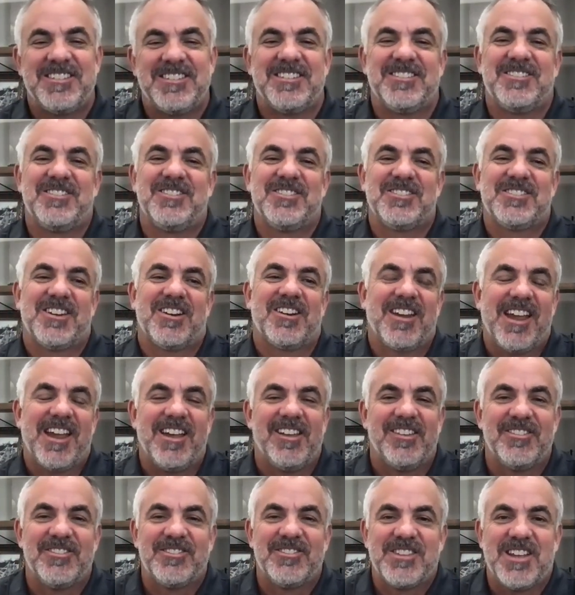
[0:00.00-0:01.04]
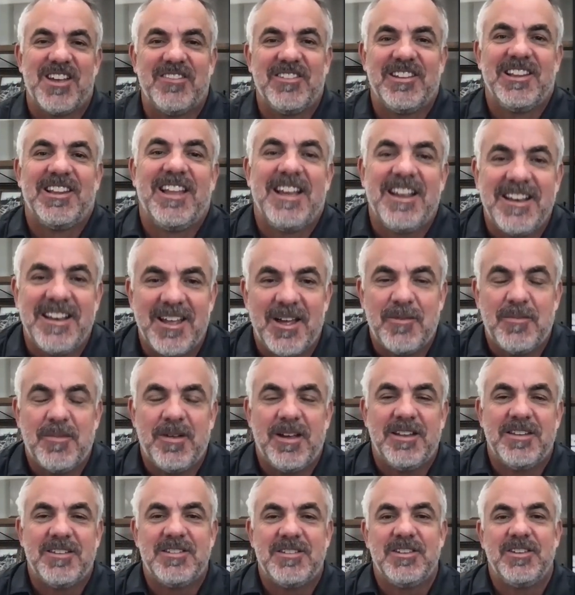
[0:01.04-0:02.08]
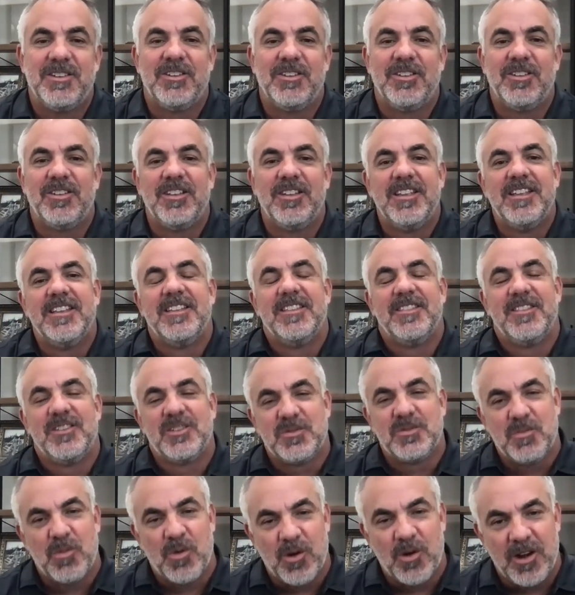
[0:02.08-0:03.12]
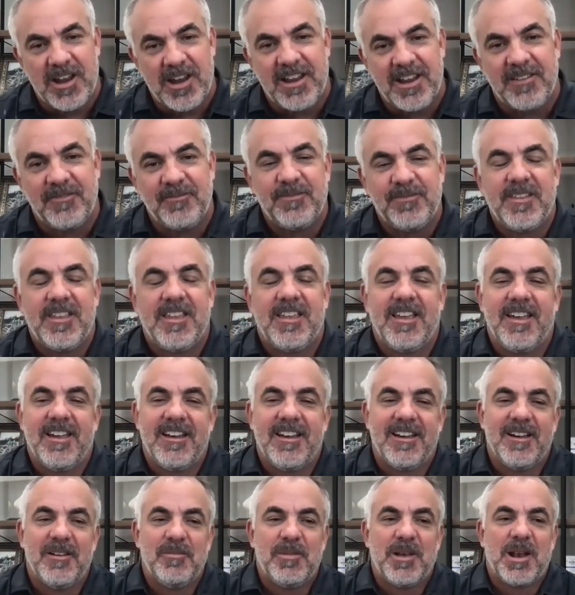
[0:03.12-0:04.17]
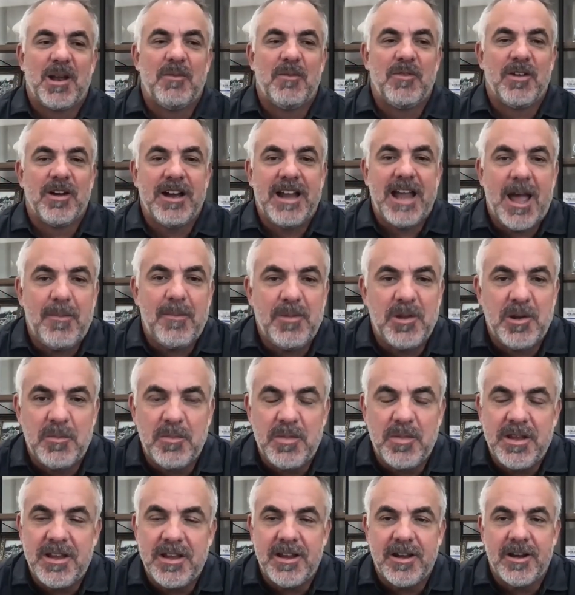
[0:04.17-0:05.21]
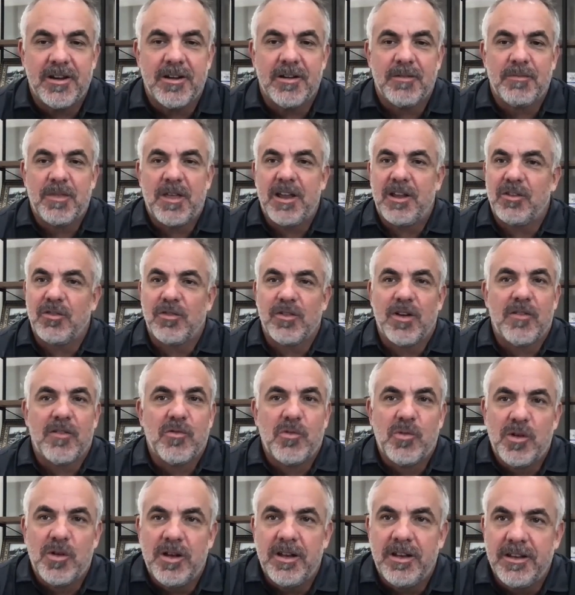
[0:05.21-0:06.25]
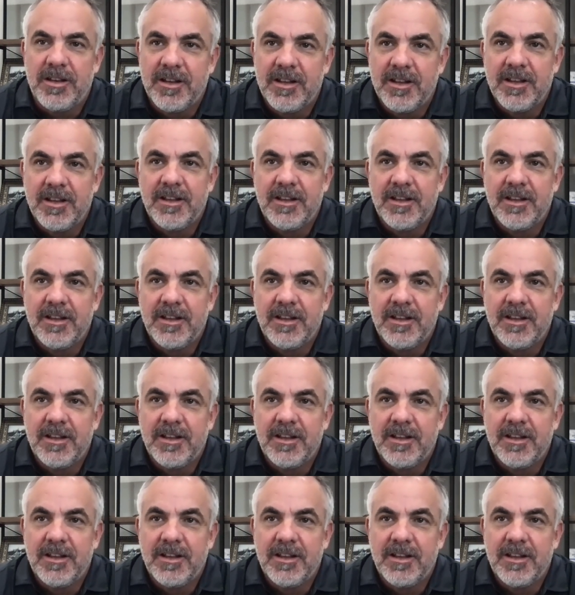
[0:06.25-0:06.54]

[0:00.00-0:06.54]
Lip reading: It's just our calendars haven't lined up until this morning, but I'm very happy to be here. Thanks for everyone